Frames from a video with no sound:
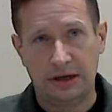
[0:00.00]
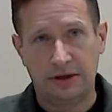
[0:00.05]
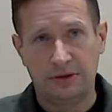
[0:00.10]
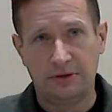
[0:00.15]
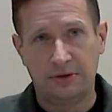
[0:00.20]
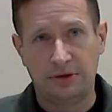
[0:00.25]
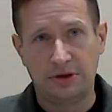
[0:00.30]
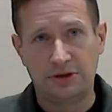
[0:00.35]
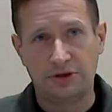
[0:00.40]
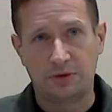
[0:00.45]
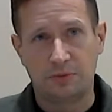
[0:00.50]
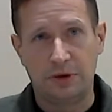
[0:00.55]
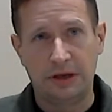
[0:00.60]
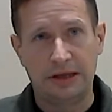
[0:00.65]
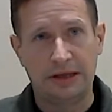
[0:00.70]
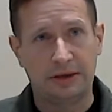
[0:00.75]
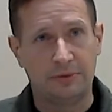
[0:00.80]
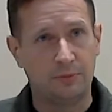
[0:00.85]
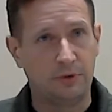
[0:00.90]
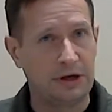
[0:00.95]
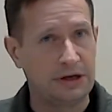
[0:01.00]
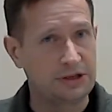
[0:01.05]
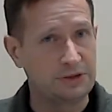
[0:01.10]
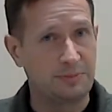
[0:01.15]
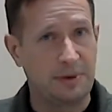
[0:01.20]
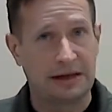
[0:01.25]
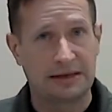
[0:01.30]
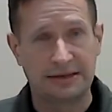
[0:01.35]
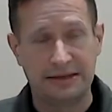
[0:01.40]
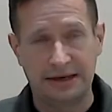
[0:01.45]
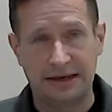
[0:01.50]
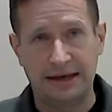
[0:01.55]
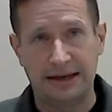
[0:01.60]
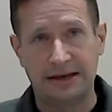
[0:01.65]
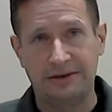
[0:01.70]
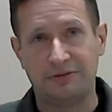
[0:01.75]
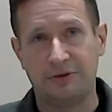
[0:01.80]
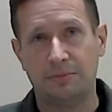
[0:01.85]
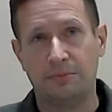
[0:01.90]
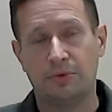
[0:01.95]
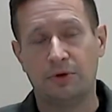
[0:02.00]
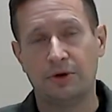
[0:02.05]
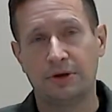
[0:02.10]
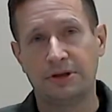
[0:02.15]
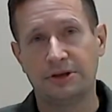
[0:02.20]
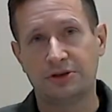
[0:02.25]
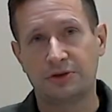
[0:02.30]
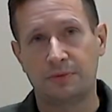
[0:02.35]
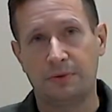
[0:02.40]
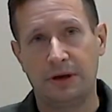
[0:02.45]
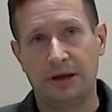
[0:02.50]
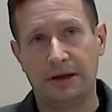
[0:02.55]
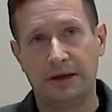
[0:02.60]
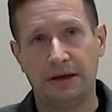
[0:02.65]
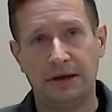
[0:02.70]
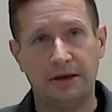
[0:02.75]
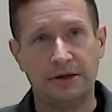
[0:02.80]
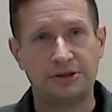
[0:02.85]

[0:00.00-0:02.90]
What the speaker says: through this week, and we expect to get even more this week.